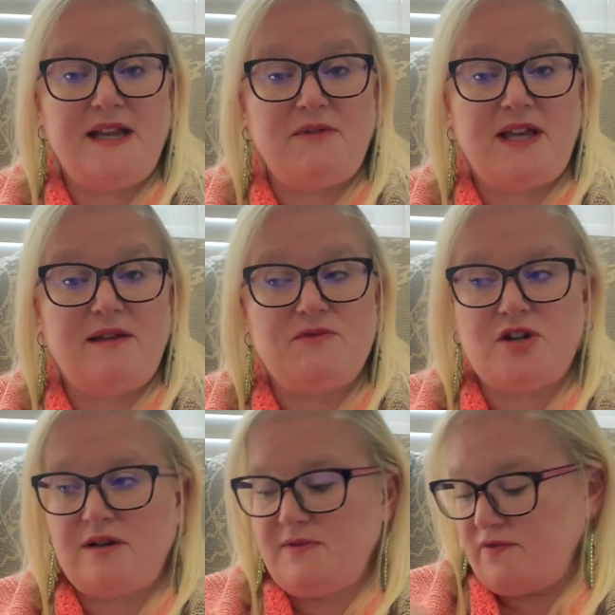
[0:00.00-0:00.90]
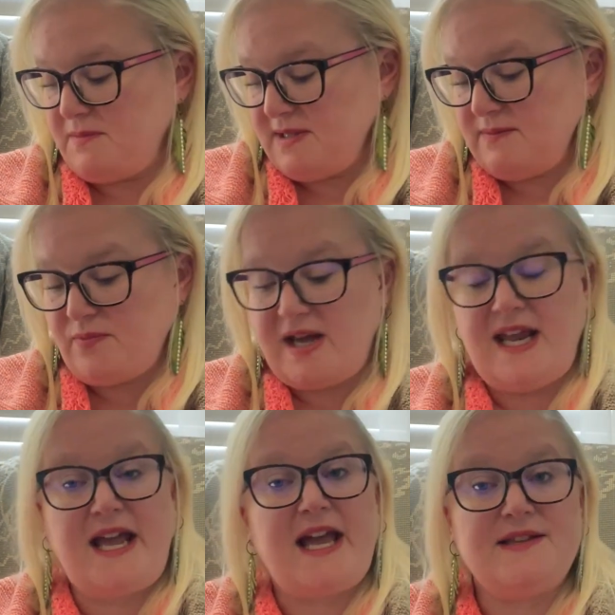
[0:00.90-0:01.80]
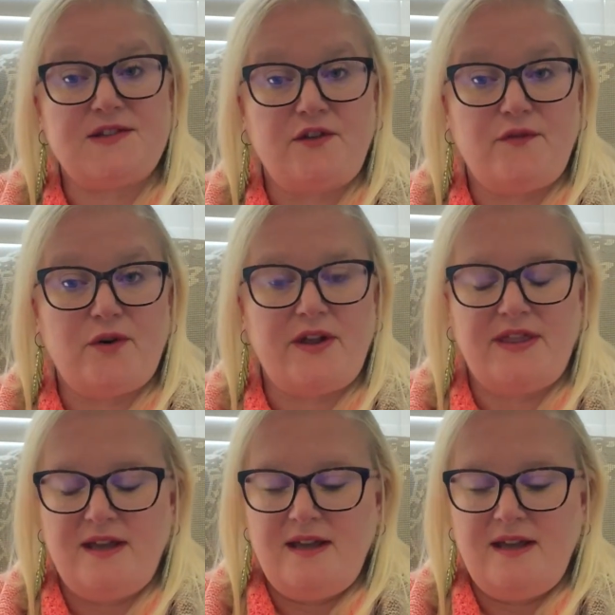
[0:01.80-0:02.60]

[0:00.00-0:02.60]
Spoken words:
we keep germs from spreading and so forth.